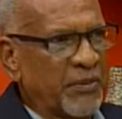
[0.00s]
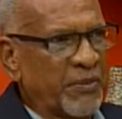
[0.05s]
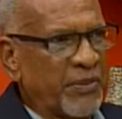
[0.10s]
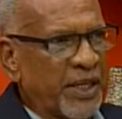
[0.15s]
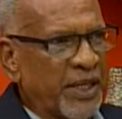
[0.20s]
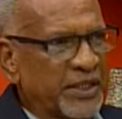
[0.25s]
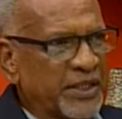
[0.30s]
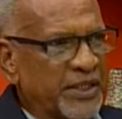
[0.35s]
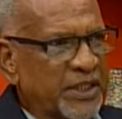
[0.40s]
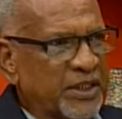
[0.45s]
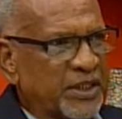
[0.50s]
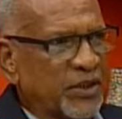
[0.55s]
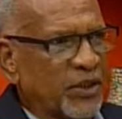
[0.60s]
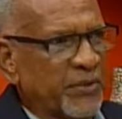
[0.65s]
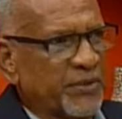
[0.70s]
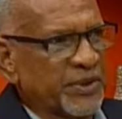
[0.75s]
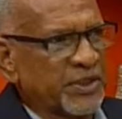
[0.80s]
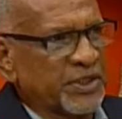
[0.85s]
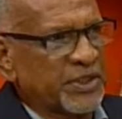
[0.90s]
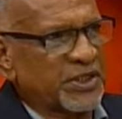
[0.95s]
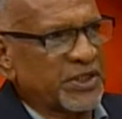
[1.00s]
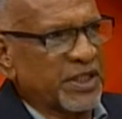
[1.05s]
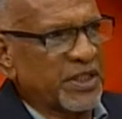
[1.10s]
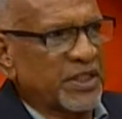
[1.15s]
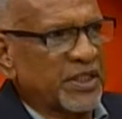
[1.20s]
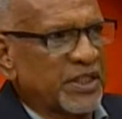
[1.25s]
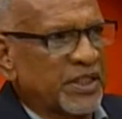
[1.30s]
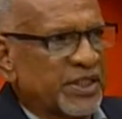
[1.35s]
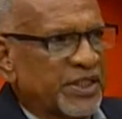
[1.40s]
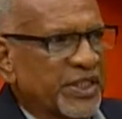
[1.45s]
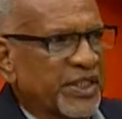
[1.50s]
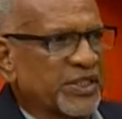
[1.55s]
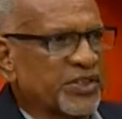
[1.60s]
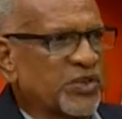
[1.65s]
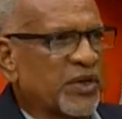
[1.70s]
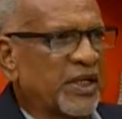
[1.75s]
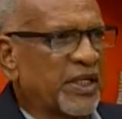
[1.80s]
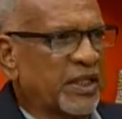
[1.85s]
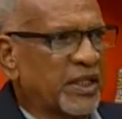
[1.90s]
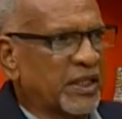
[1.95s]
Party and the opposition didn't think
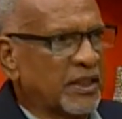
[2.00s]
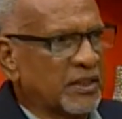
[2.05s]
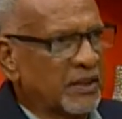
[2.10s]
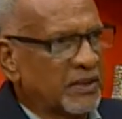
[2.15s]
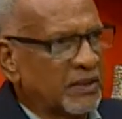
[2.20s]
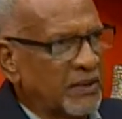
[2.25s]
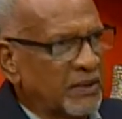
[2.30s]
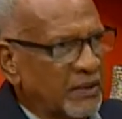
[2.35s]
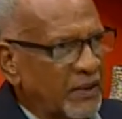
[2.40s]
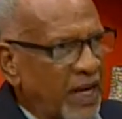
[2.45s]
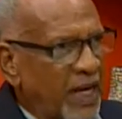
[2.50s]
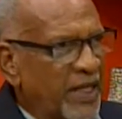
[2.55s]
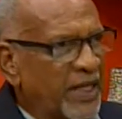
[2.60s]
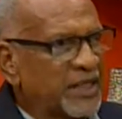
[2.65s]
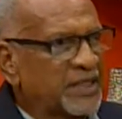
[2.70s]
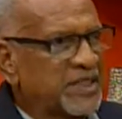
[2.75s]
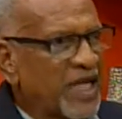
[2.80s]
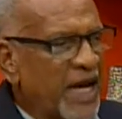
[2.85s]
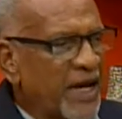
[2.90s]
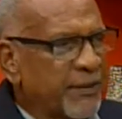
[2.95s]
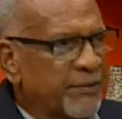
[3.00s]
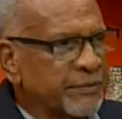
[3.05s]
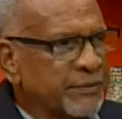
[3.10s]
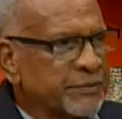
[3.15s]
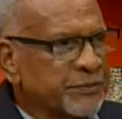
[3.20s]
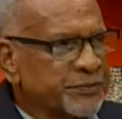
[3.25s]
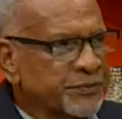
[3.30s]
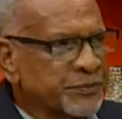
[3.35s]
so at the time,